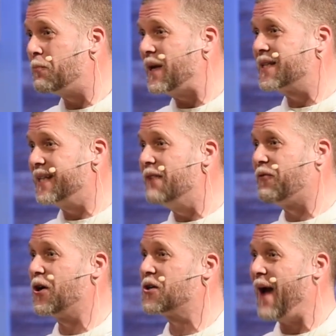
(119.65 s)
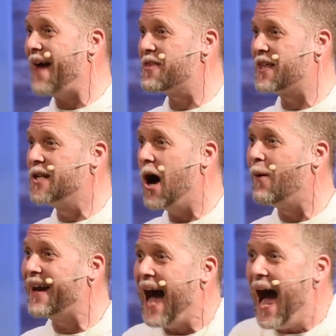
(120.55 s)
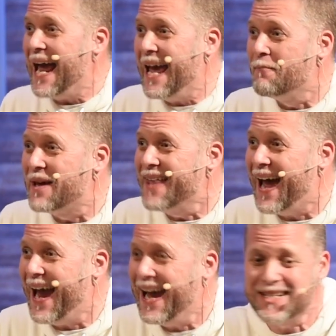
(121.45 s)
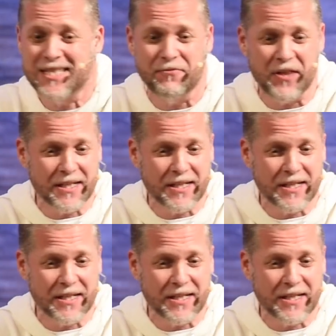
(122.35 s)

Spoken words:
to be delivered rather than knowing I am in the hands of the